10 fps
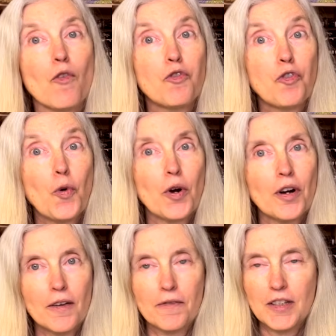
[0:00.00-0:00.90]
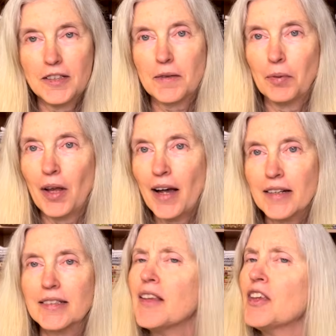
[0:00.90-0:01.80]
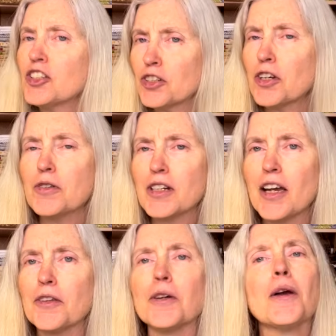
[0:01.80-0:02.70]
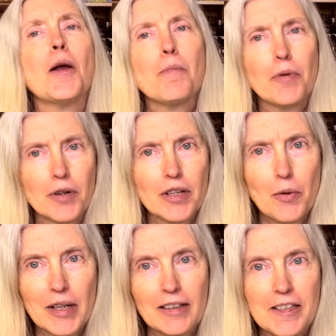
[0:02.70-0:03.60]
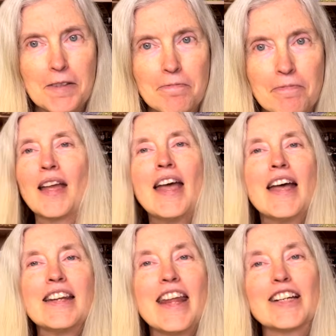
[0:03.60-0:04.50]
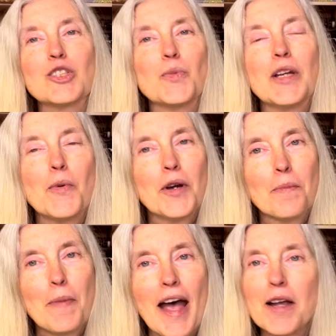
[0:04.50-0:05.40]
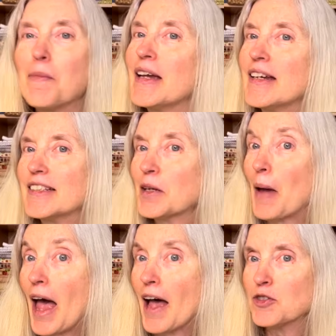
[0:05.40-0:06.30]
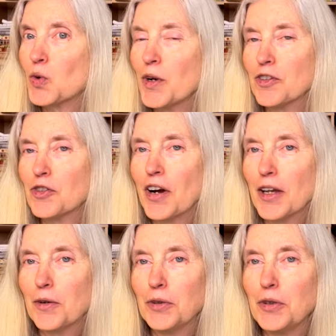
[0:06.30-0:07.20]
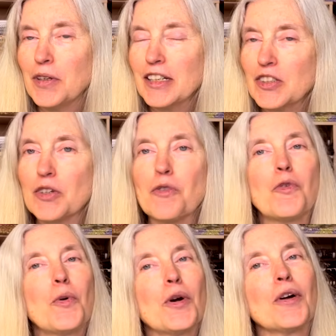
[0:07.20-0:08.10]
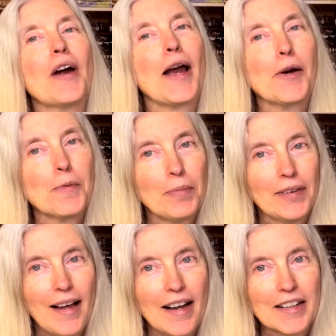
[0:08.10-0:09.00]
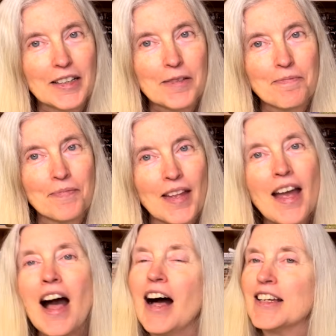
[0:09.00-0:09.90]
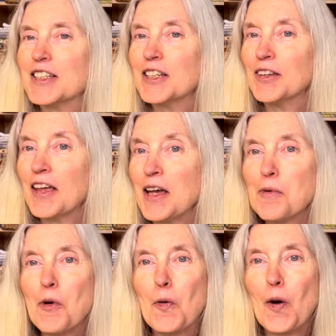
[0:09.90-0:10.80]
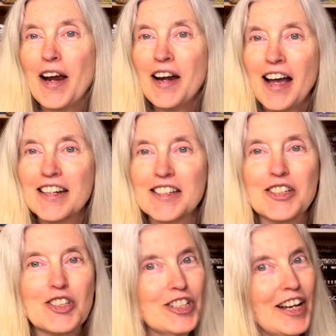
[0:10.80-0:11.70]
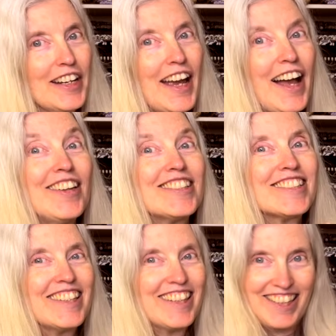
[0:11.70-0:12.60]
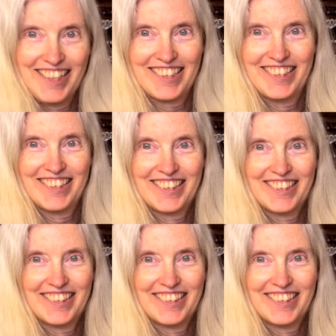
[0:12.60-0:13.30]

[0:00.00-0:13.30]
4 of these blocks and they should go together pretty quickly. Next week, we are back making some half square triangle units for our block. Until then, why not check out this?